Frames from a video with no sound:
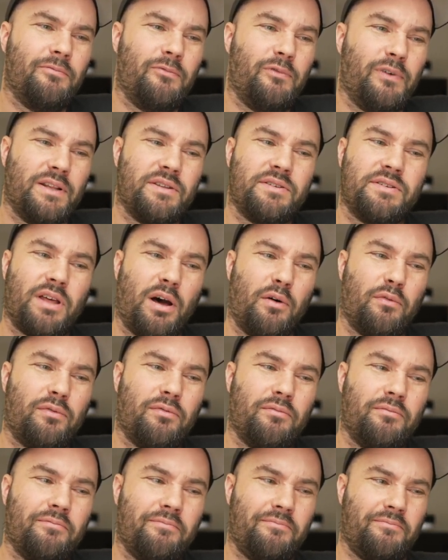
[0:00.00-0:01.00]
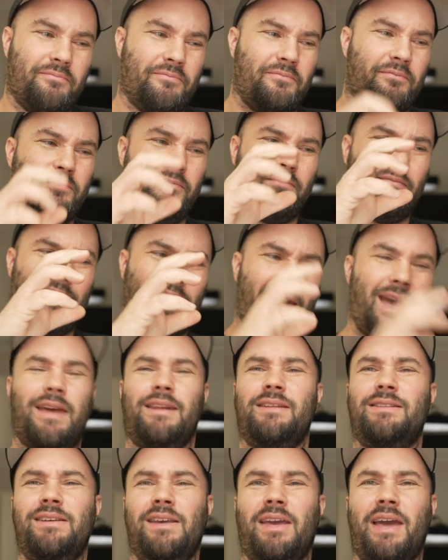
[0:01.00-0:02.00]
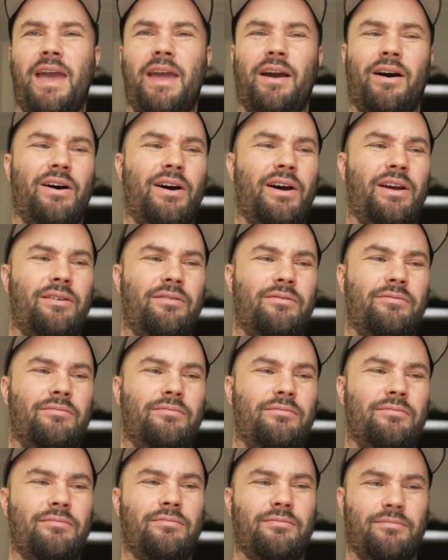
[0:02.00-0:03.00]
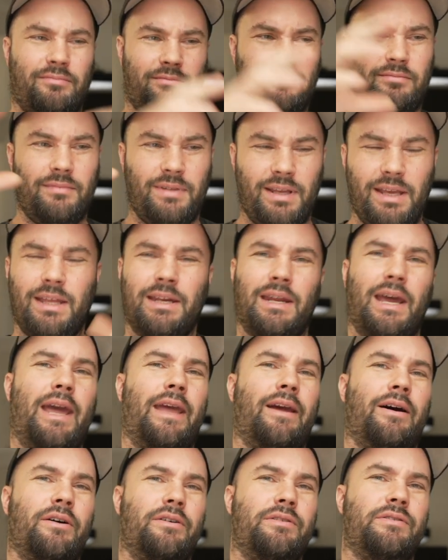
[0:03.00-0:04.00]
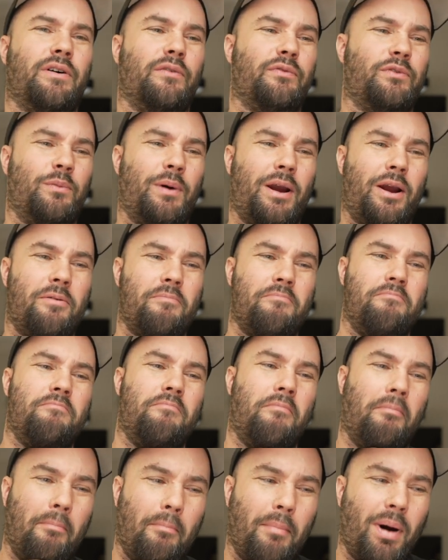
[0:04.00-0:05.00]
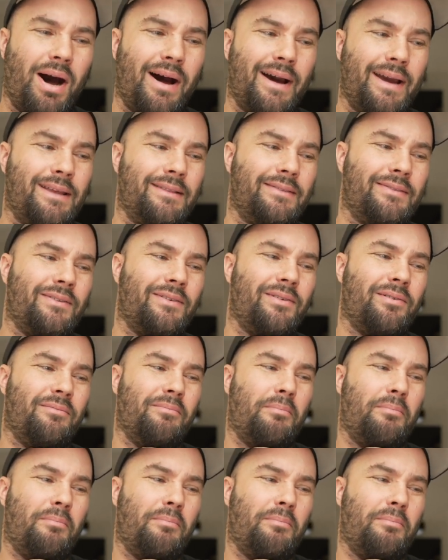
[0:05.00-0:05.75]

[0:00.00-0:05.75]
fun stuff. Editing AI in AI software. Mind